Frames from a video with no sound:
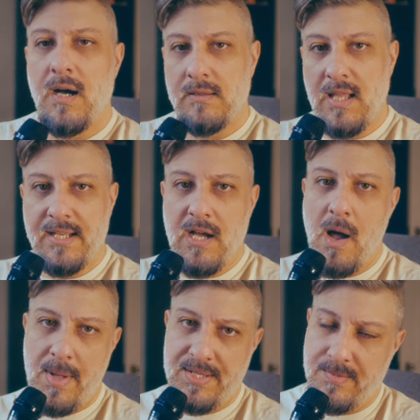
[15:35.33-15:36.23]
Like,
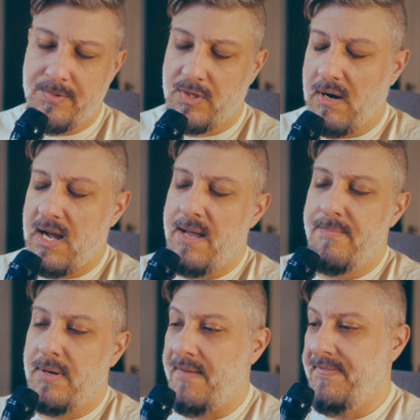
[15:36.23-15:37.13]
comment,
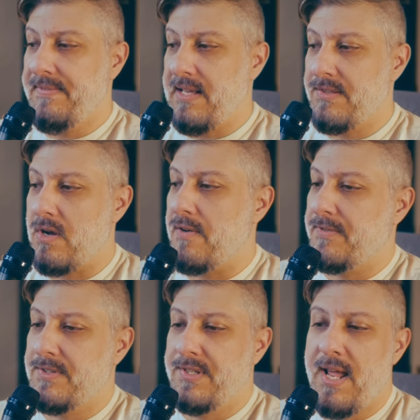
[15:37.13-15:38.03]
subscribe. I think that's all
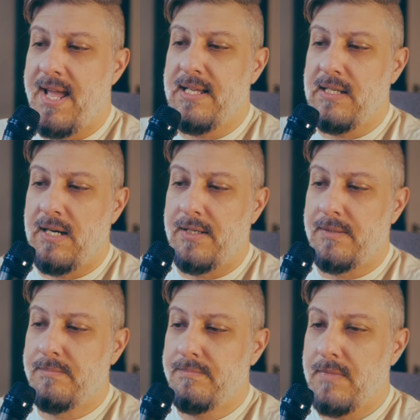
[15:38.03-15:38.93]
for today.
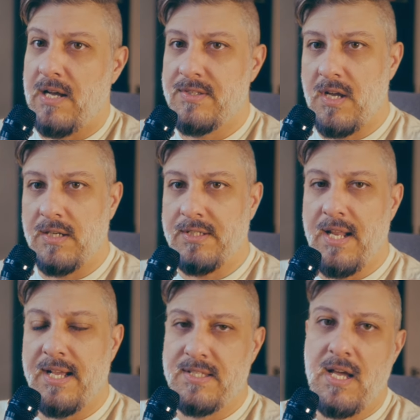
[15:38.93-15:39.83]
I'll talk to you
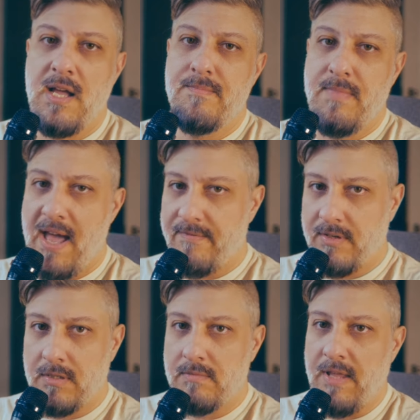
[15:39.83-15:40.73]
next time. Have a
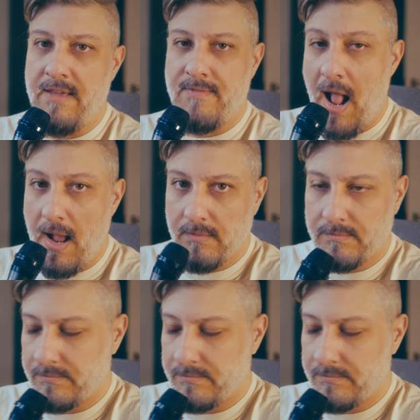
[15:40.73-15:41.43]
good evening.